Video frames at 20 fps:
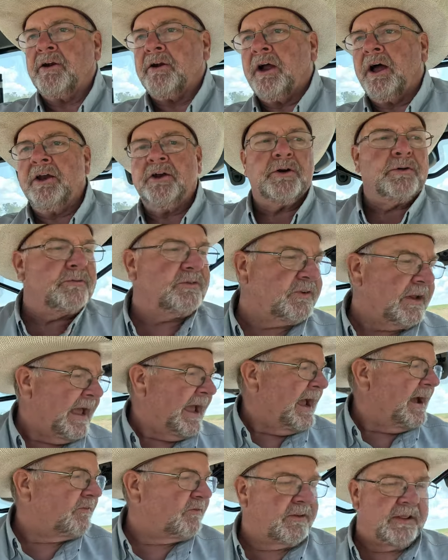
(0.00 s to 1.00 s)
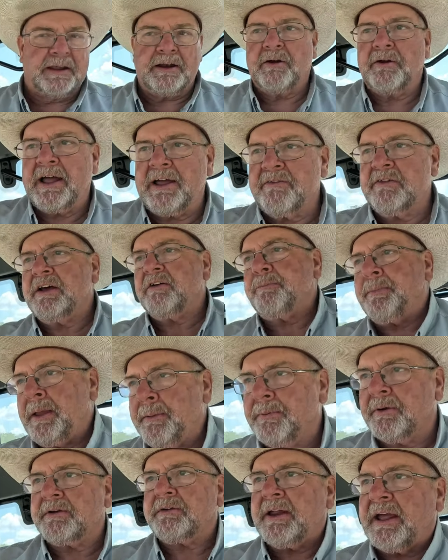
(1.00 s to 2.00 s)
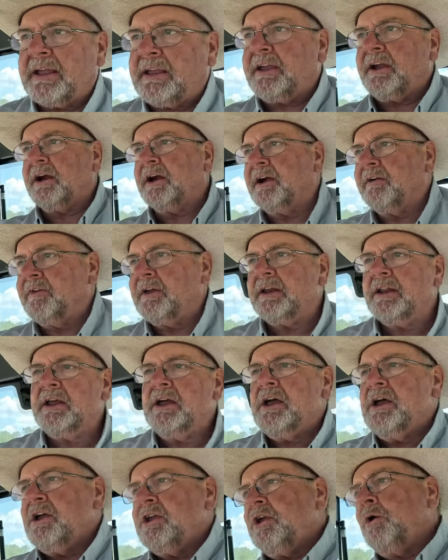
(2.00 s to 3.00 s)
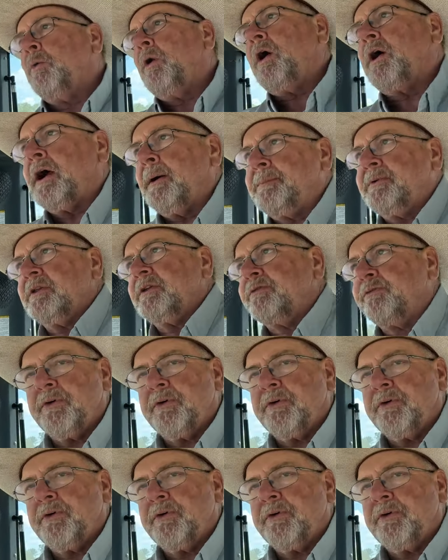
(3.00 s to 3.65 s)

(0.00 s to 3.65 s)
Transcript: they're understaffed. They don't have enough people to take care of it. You walk up to the